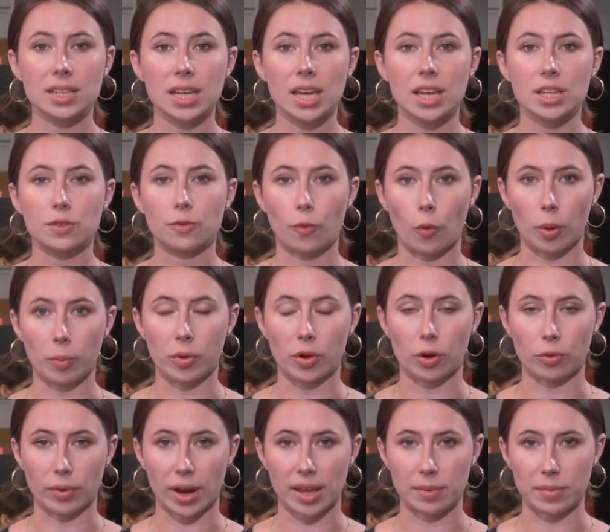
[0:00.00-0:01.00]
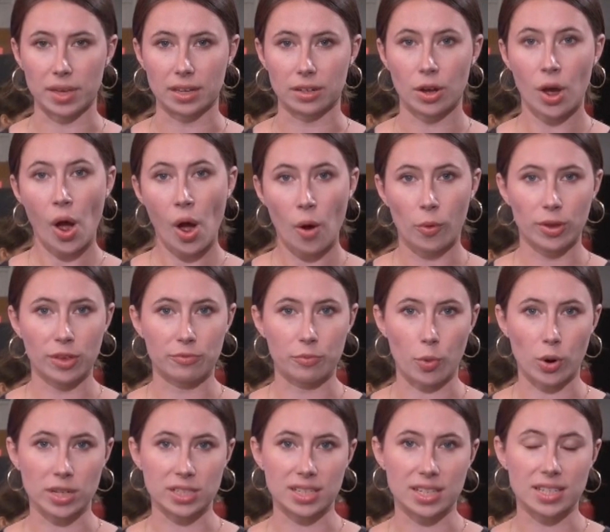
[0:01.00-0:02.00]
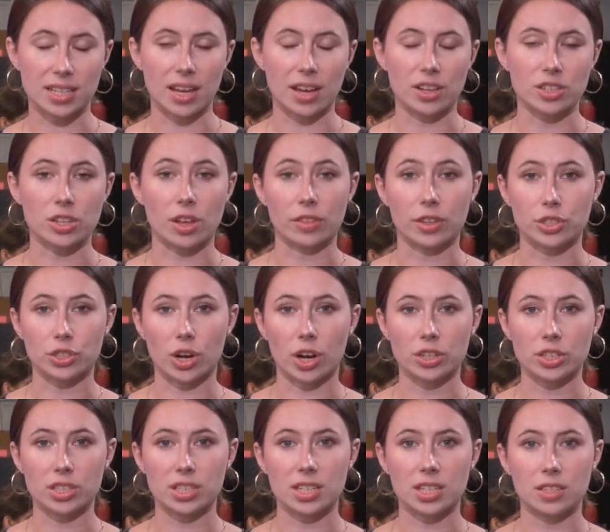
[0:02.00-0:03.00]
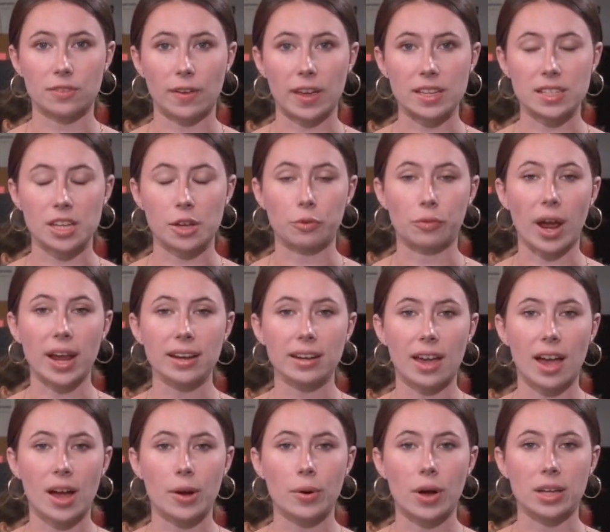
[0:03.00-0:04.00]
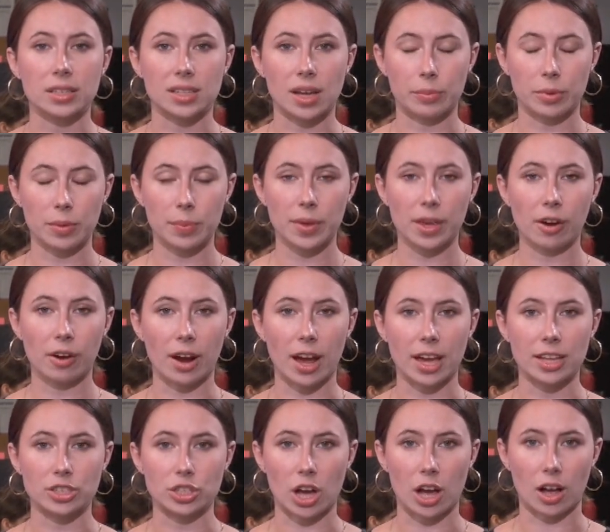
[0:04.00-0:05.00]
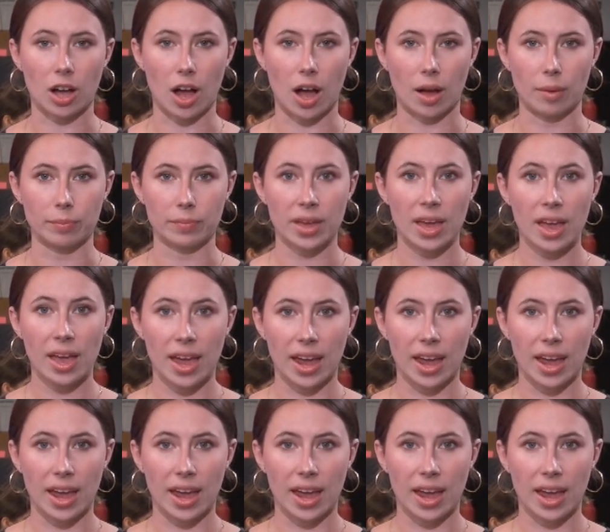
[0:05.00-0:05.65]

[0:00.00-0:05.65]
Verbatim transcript: pending his formal arraignment. We have more details on the charges he's facing right now on WPRI.com.